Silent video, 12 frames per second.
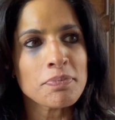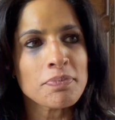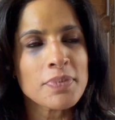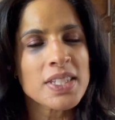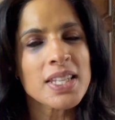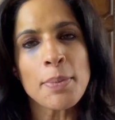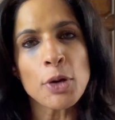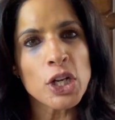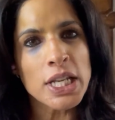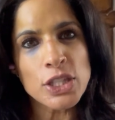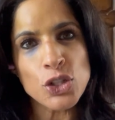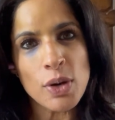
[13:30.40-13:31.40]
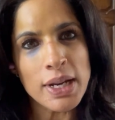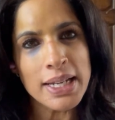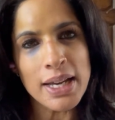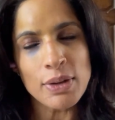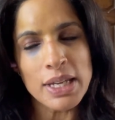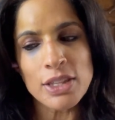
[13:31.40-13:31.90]
summer knits right
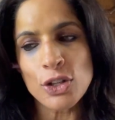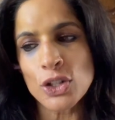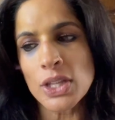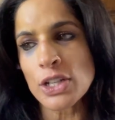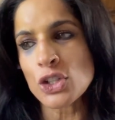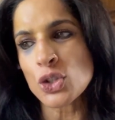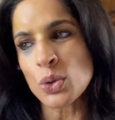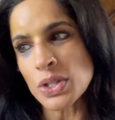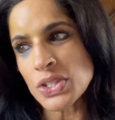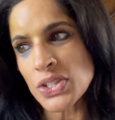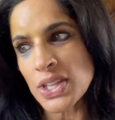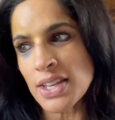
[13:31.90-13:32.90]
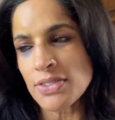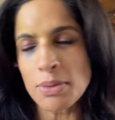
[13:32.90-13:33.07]
now either, like short sleeves.